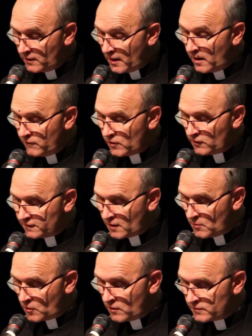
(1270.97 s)
a sense that
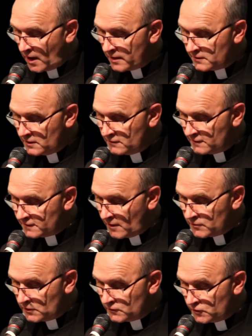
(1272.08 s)
something was
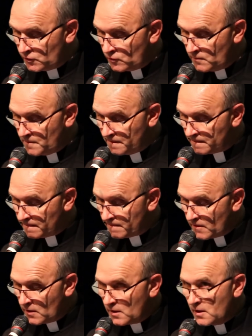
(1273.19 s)
watching, waiting.
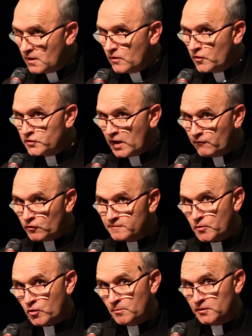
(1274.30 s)
She'd wake in the middle of the
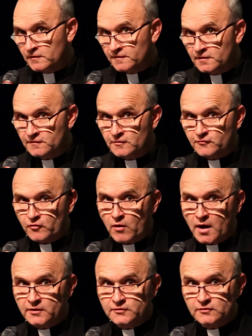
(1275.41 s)
night, her
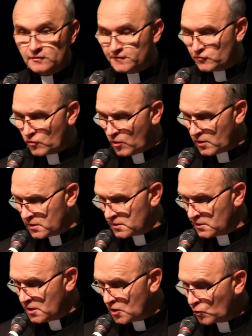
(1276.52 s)
rosary beads clutched so
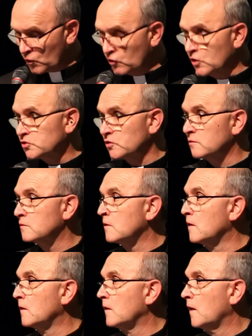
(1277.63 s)
tightly they left marks
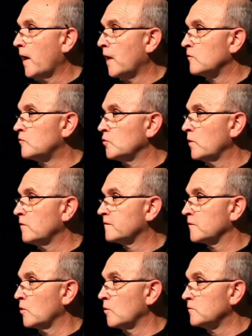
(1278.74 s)
on her palms,
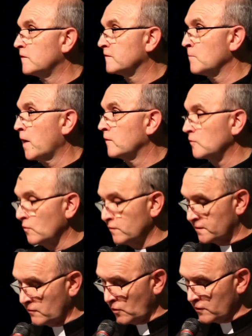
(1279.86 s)
and pray for
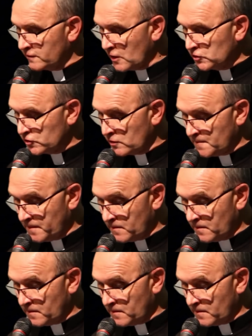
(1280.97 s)
protection. But the